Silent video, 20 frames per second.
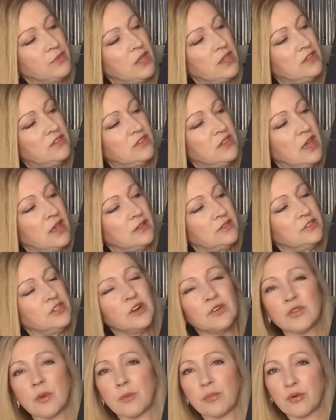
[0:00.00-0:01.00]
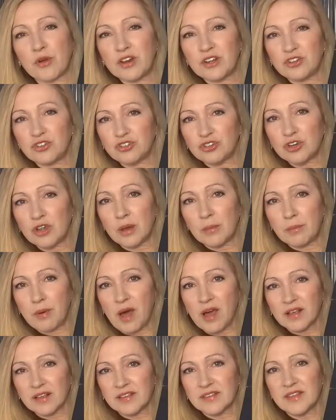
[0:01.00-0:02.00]
It's you know, the British
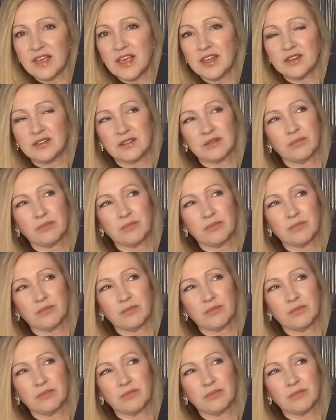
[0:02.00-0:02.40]
box set.